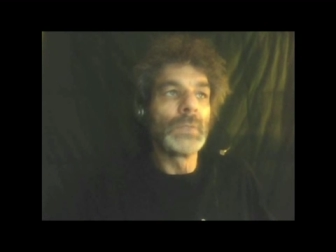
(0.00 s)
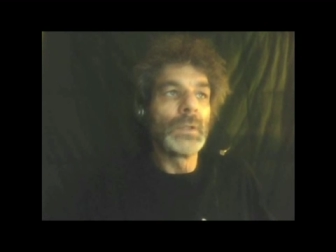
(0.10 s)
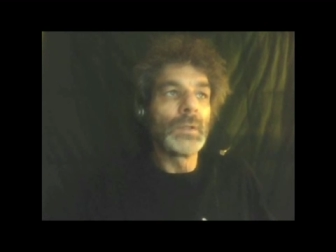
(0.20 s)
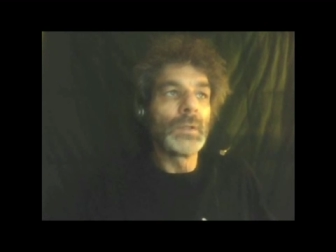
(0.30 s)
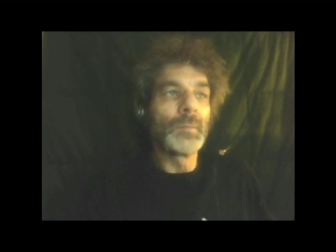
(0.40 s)

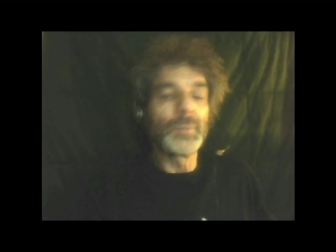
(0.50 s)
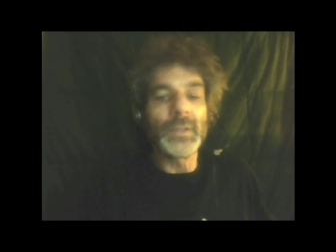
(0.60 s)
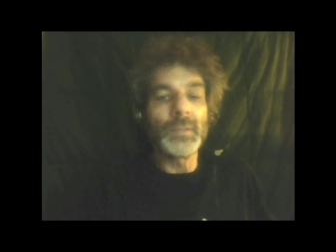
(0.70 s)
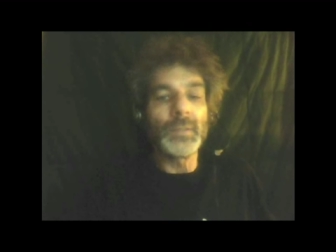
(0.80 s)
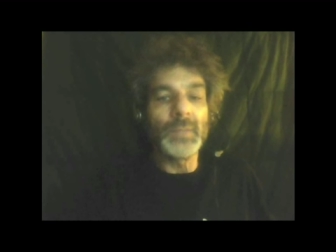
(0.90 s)

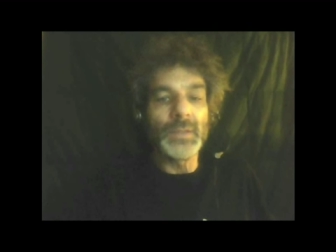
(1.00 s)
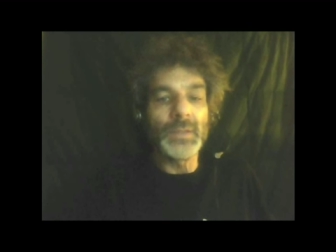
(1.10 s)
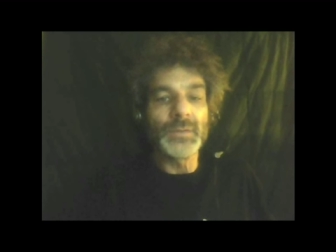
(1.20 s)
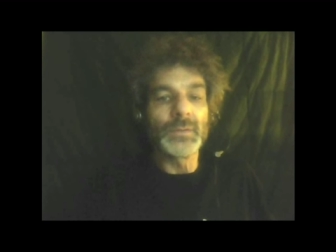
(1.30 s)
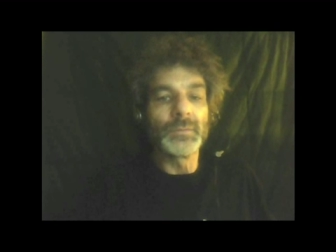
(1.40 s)
PlanetMates,
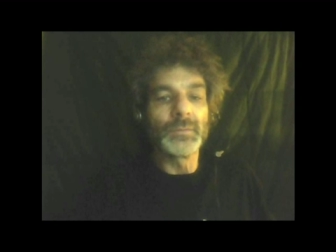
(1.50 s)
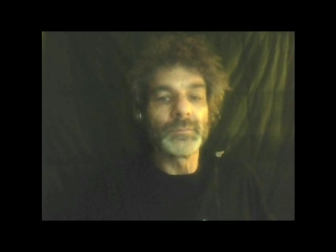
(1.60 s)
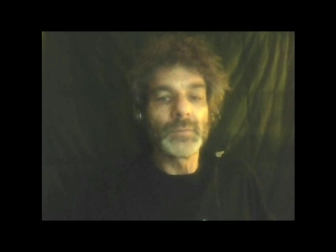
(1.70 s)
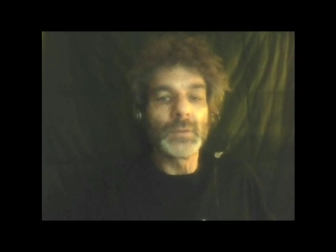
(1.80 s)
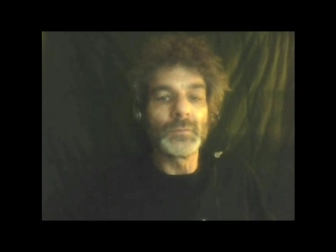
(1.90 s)
our
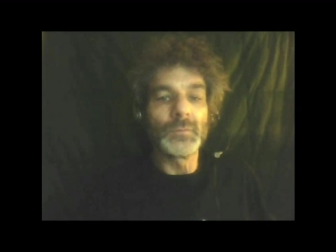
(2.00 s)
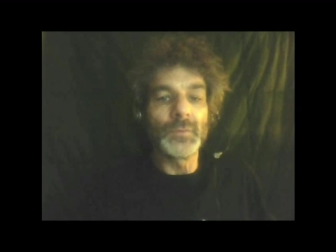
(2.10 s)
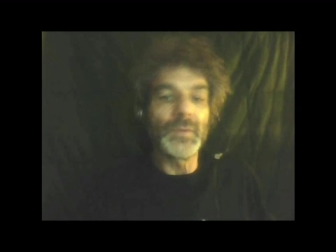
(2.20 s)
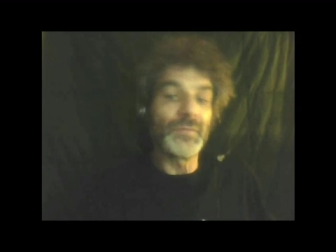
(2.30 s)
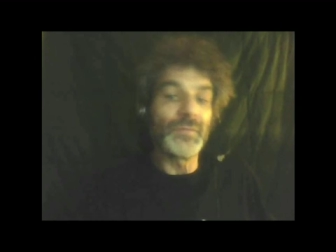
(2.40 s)

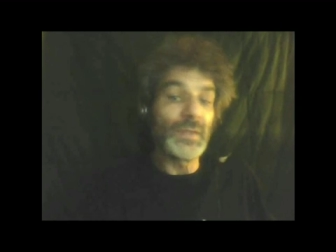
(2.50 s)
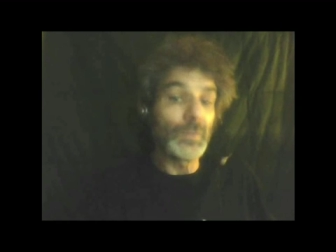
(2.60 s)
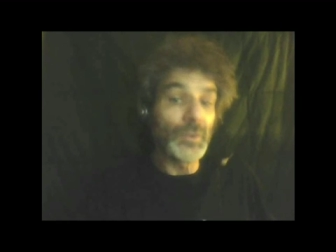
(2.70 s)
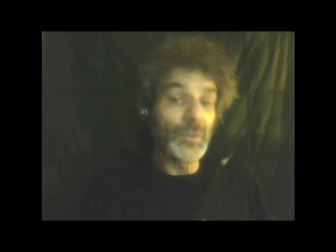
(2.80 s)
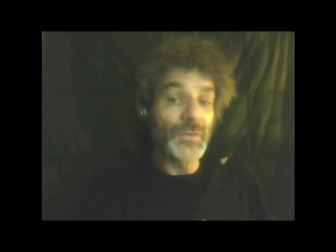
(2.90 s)
fellow
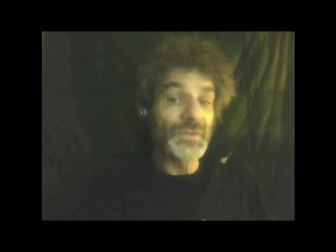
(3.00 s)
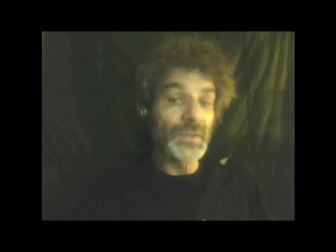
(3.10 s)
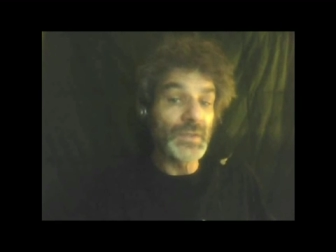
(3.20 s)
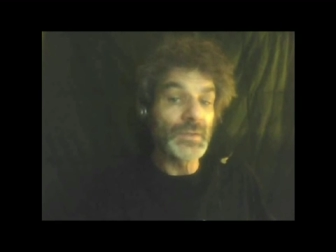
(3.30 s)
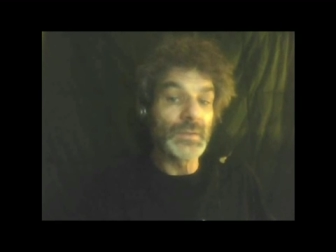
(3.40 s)
Earth
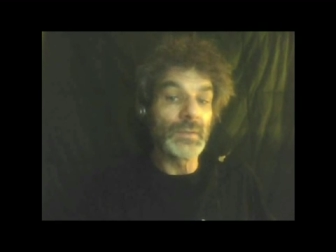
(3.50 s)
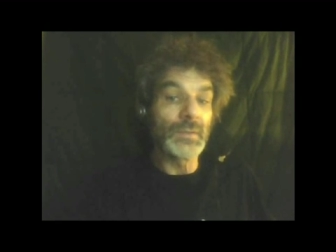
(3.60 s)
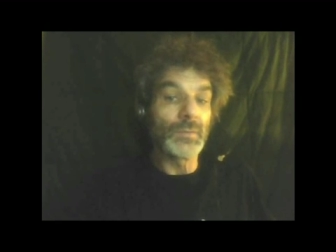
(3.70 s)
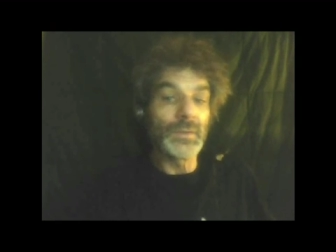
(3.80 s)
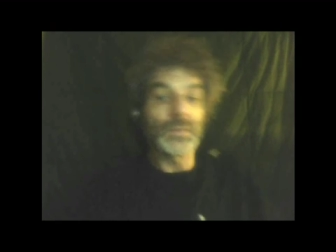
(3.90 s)
citizens, have
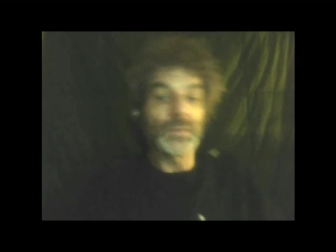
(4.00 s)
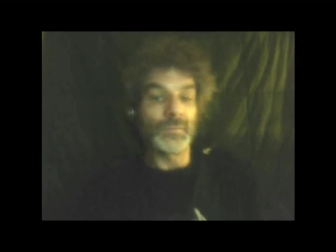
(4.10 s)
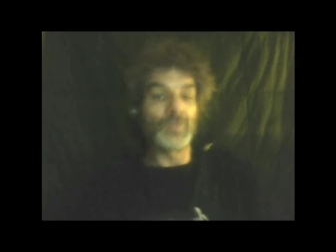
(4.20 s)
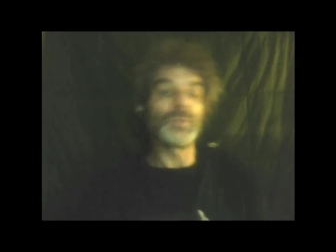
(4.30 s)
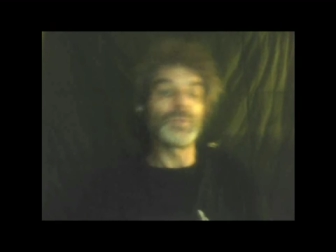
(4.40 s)
released the
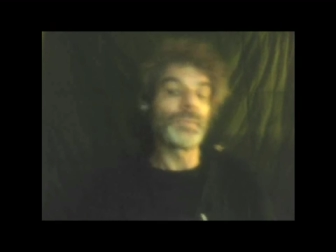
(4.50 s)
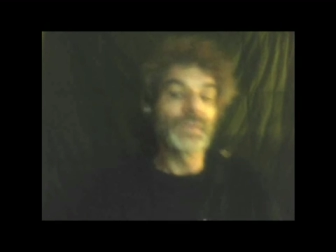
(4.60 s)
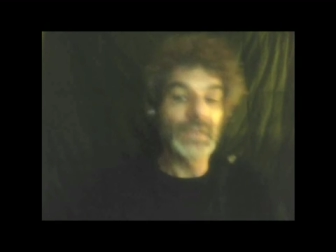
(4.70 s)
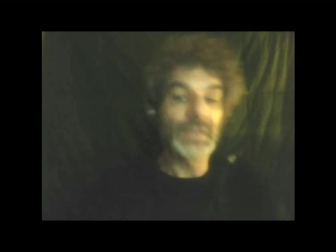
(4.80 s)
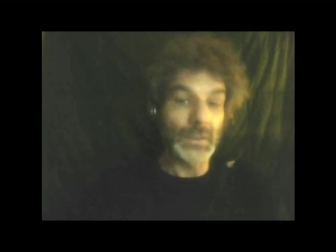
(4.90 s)
First Prasad.